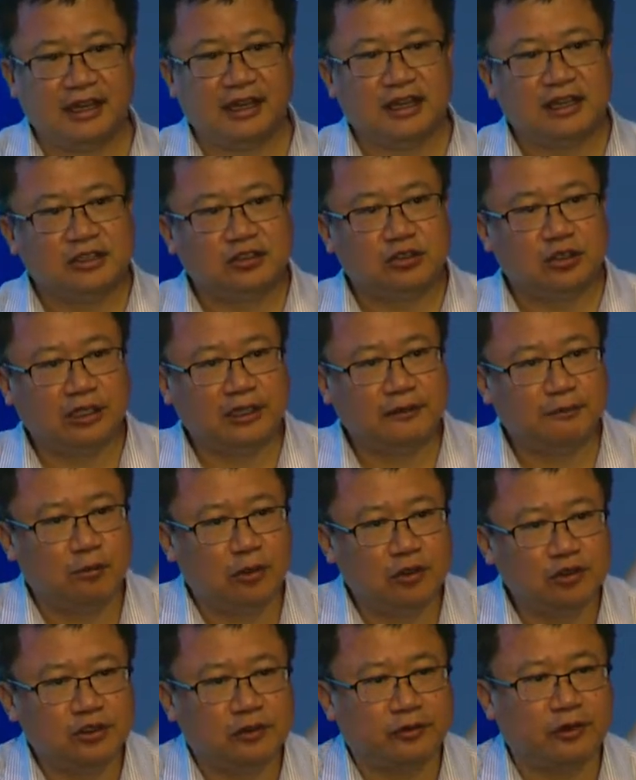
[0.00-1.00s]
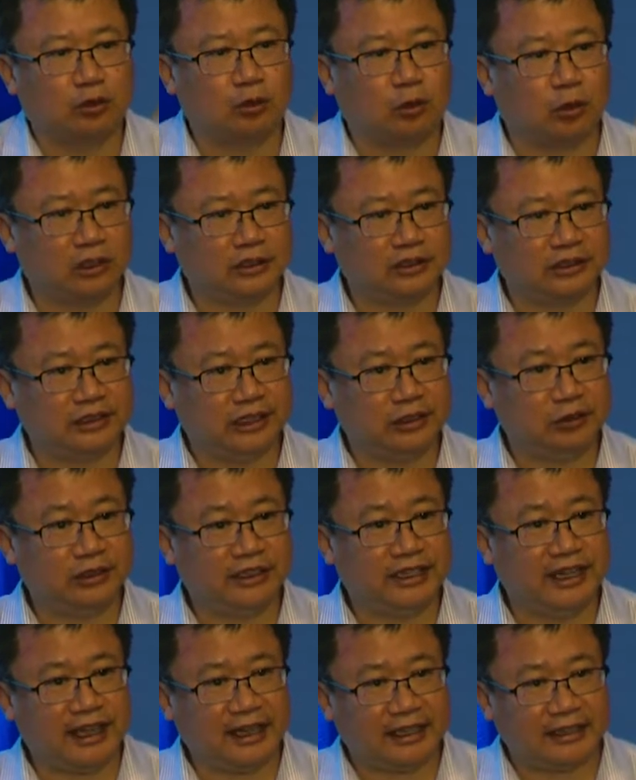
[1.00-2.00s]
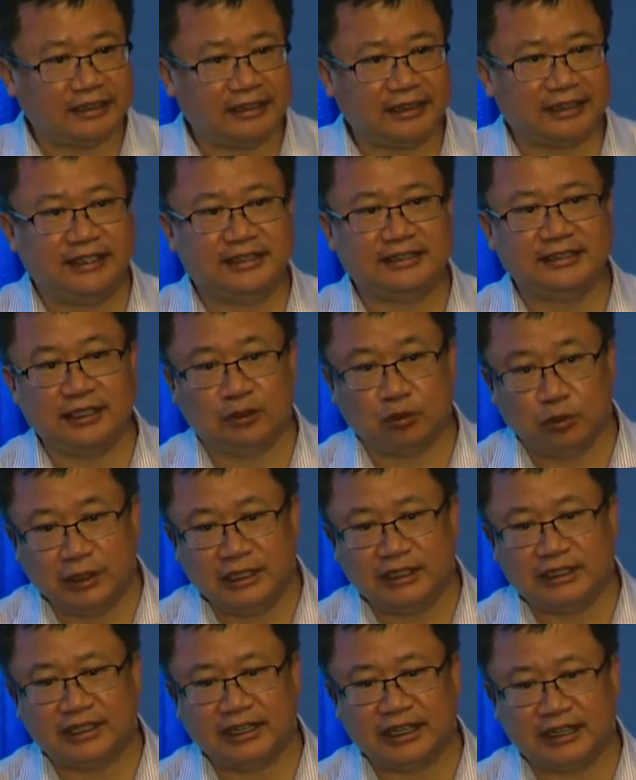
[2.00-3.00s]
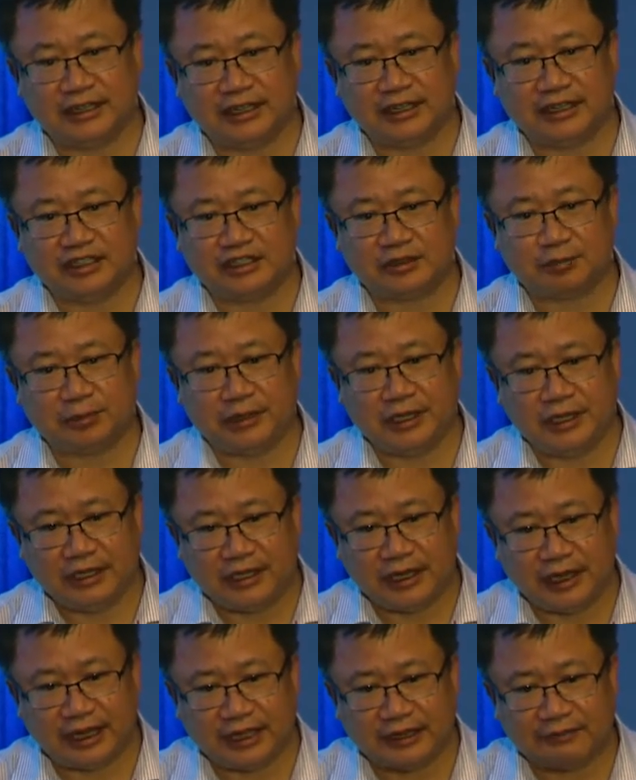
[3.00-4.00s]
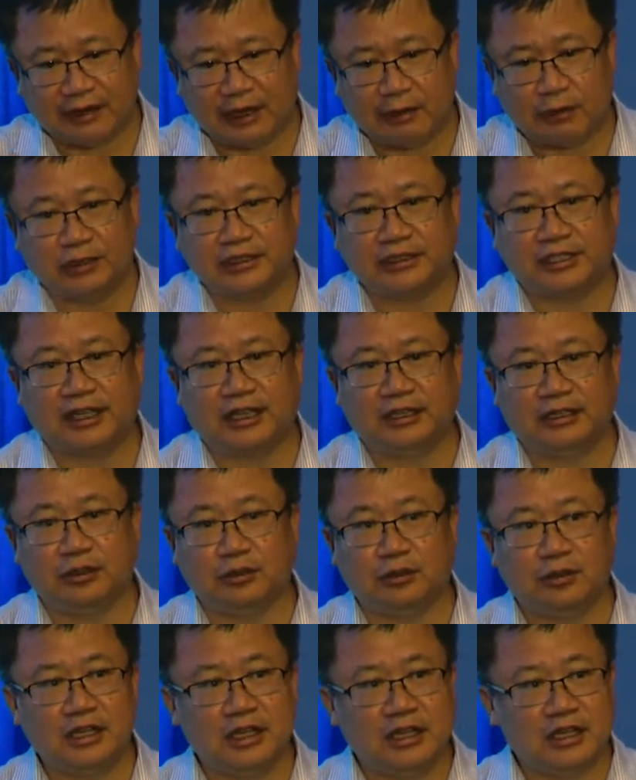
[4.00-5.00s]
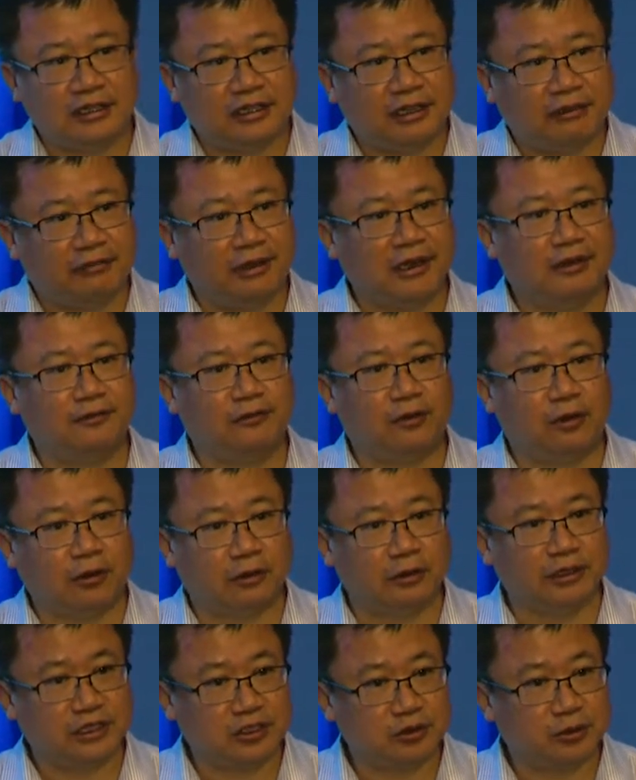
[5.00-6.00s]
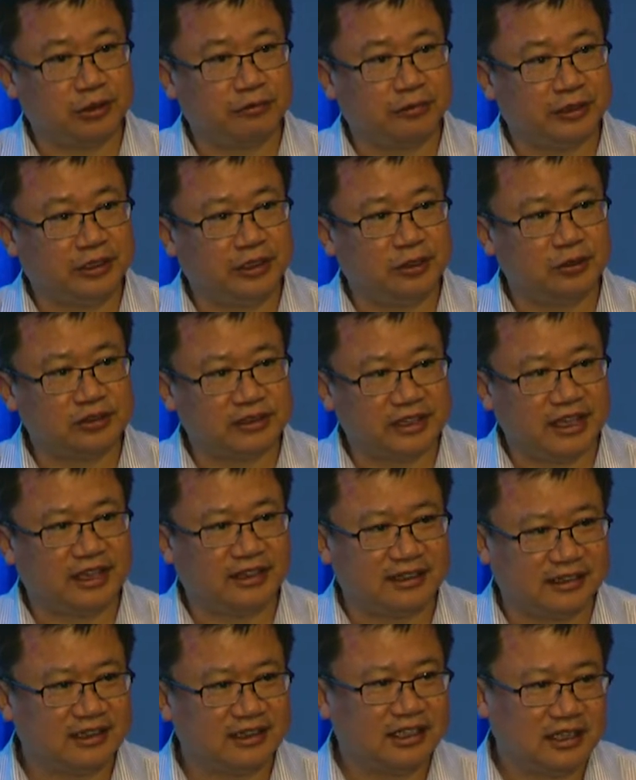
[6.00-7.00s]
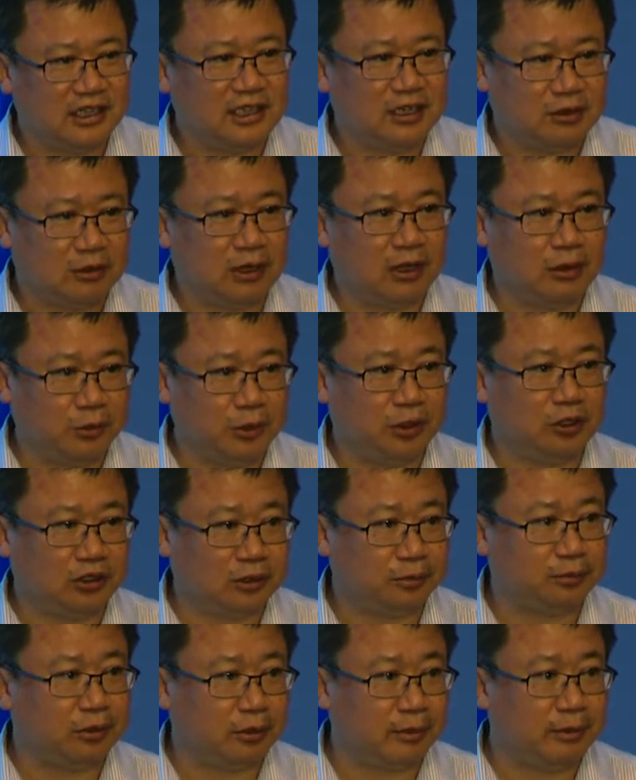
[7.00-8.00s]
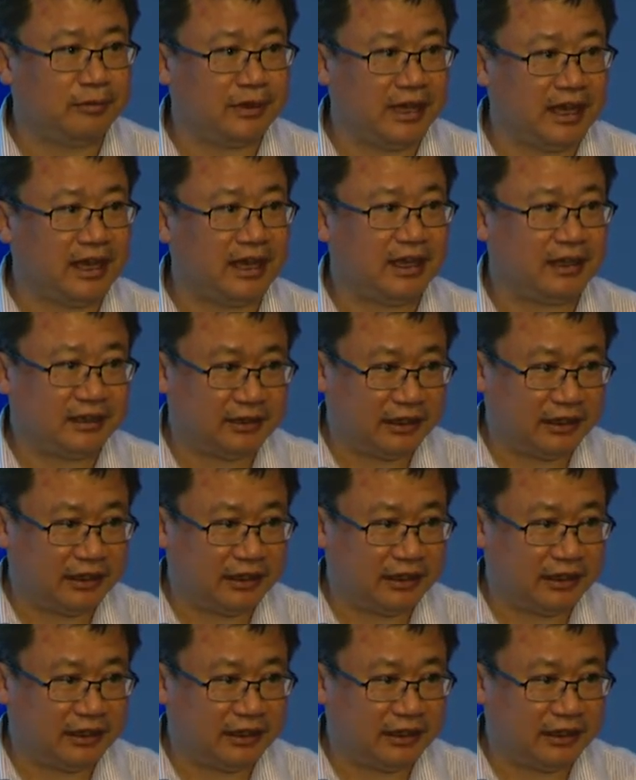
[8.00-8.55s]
So if most of your water that you get is in winter and early spring, and if I were to tell you that rainfall is going to reduce, then, well, we got a problem there.